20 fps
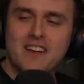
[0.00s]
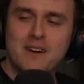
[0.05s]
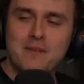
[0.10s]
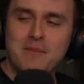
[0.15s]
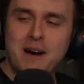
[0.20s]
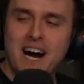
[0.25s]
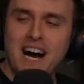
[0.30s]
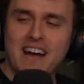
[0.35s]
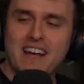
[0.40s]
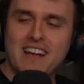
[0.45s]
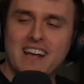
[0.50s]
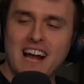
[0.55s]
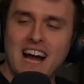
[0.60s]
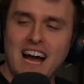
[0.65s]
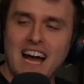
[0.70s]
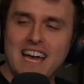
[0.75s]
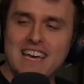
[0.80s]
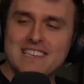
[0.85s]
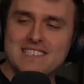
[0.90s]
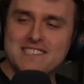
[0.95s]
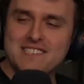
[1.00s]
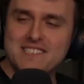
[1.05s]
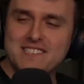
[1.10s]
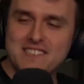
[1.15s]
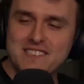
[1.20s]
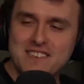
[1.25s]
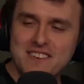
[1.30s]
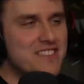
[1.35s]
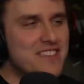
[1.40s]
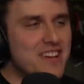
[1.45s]
Come on, guys.
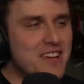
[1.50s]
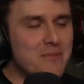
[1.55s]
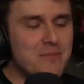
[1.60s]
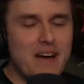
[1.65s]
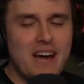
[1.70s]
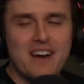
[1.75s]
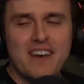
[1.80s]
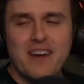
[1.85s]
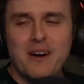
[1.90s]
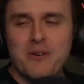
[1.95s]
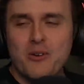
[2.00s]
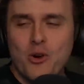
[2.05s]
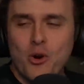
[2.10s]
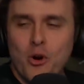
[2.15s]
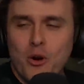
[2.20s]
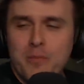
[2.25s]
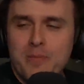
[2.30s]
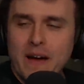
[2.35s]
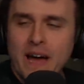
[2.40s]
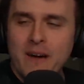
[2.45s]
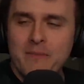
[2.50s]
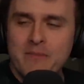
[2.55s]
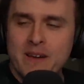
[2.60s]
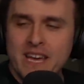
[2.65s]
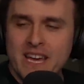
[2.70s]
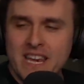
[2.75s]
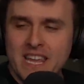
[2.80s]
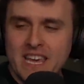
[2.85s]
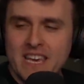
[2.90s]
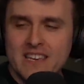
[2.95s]
Think about how cool
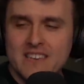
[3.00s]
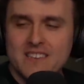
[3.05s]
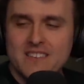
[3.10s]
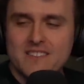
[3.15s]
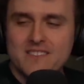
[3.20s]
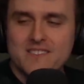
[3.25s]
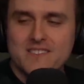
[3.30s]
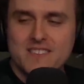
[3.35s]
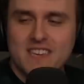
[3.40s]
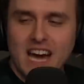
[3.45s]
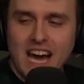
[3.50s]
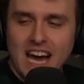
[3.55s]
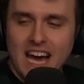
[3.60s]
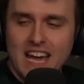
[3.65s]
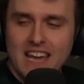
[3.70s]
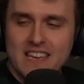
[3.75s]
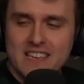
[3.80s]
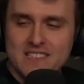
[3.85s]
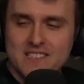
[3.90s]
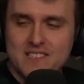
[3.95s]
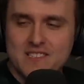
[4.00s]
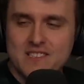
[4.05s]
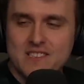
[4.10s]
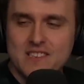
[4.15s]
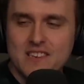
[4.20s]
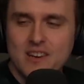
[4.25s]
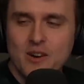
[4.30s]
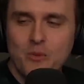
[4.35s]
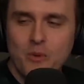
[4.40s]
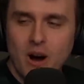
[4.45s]
Batman is, guys.
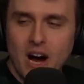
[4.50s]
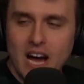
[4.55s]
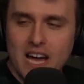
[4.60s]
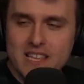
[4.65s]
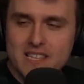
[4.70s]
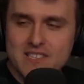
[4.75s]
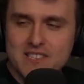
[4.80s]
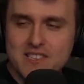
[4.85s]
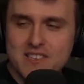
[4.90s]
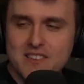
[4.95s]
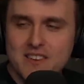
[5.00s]
What?